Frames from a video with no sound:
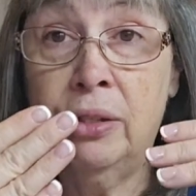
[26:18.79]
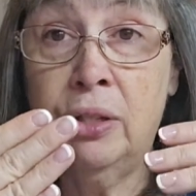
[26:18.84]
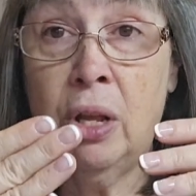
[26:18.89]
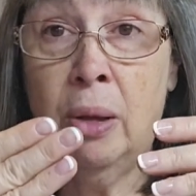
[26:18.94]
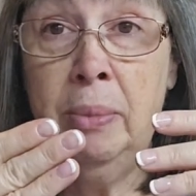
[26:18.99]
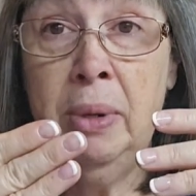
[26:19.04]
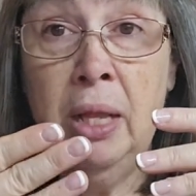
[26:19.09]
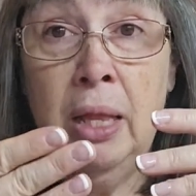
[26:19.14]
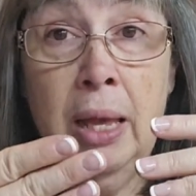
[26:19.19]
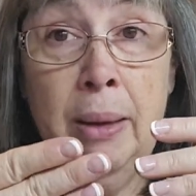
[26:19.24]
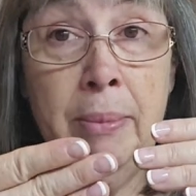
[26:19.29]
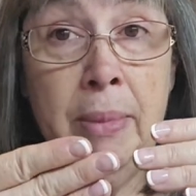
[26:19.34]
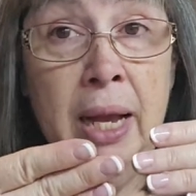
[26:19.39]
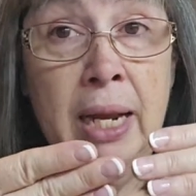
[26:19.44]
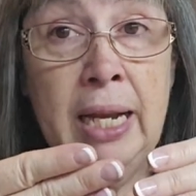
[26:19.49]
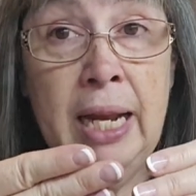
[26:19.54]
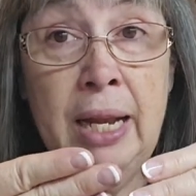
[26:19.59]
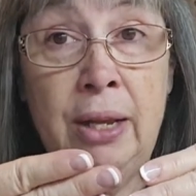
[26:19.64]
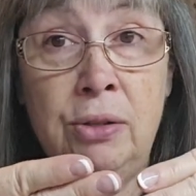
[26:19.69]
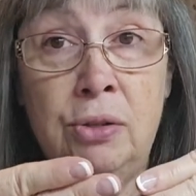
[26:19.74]
So I'm going to let
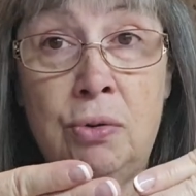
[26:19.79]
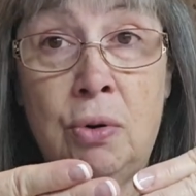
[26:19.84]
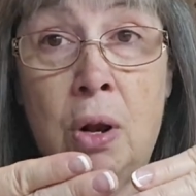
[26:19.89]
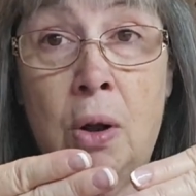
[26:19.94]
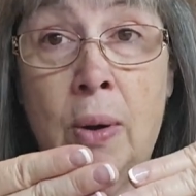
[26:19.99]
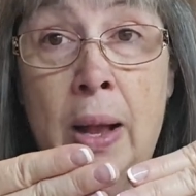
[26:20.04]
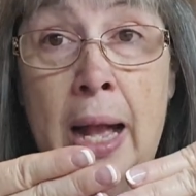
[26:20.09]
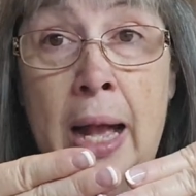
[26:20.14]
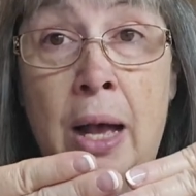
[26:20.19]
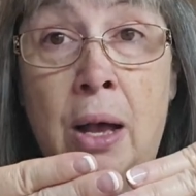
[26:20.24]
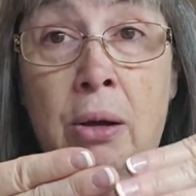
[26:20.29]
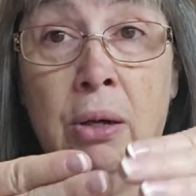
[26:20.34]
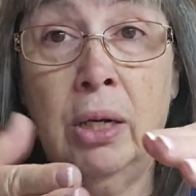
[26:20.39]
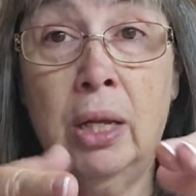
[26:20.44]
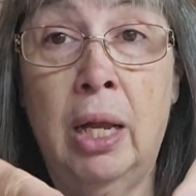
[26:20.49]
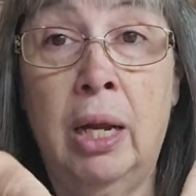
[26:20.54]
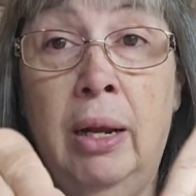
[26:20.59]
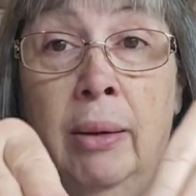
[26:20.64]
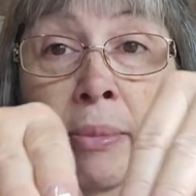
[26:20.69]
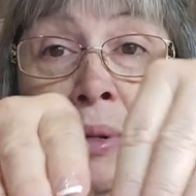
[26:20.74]
my nails grow out and